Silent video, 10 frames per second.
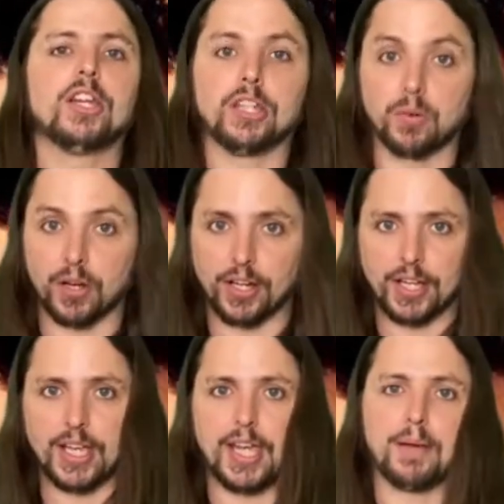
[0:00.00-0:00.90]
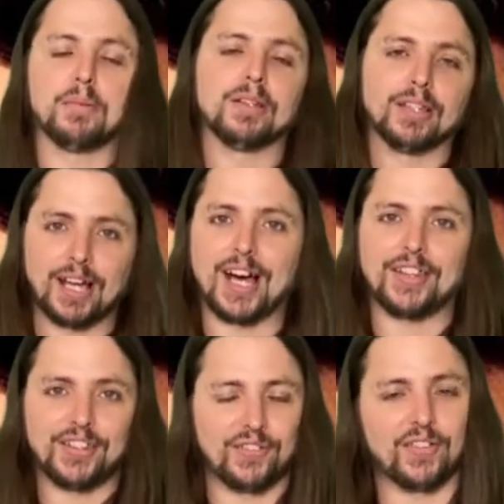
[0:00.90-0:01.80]
you're wearing a cape,
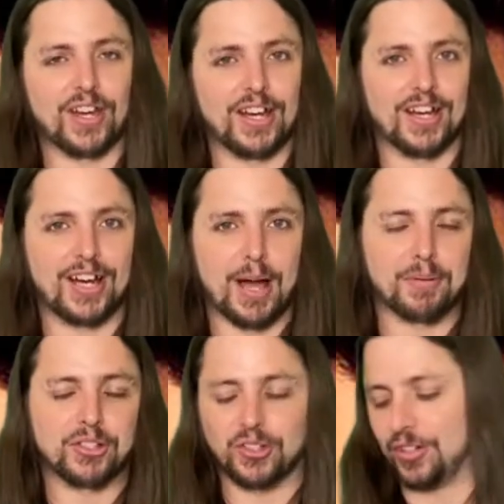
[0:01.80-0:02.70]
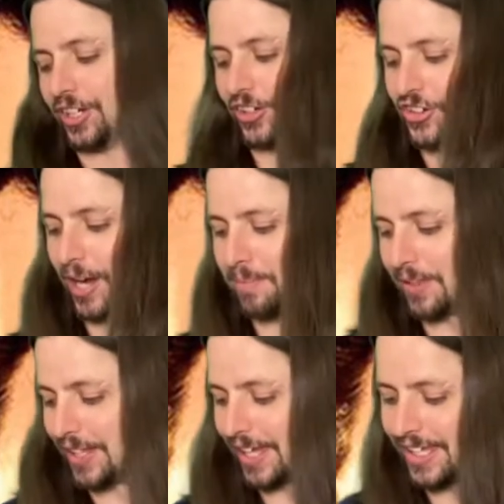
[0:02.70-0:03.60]
lots of opportunity to trap
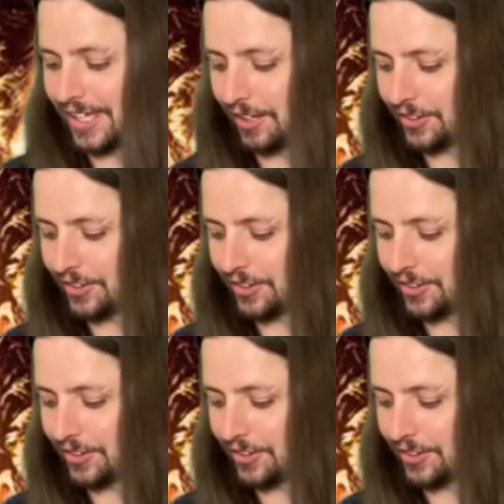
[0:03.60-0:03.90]
in that heat.